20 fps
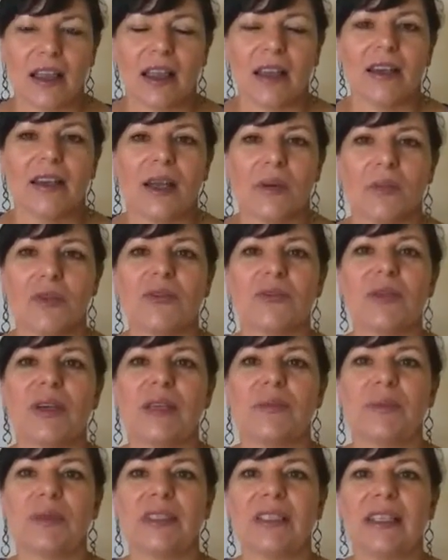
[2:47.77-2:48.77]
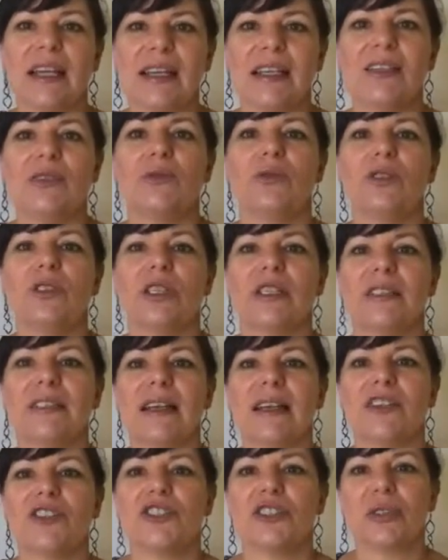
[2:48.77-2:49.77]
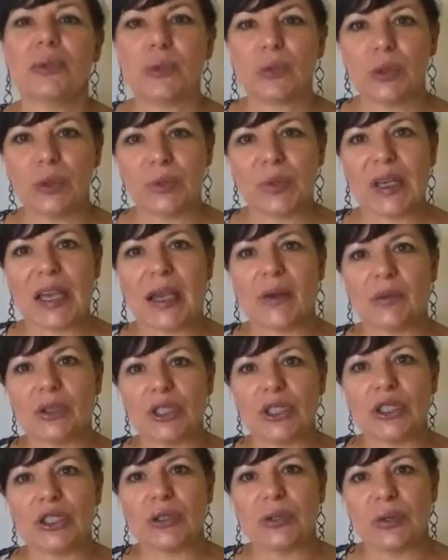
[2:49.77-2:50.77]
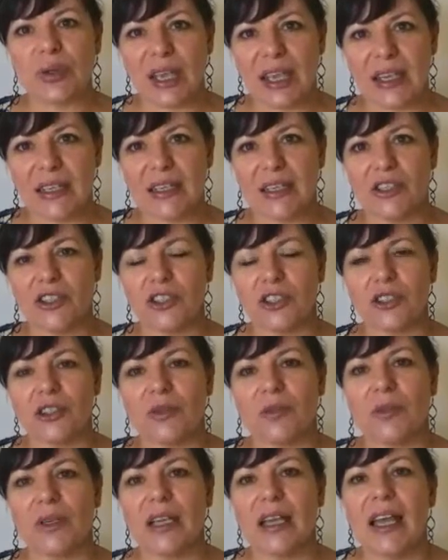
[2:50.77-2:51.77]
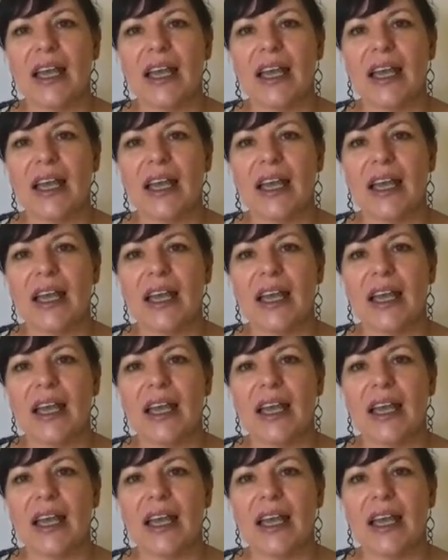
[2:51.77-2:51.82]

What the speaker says: a number of people in any organisation would be able to do any job.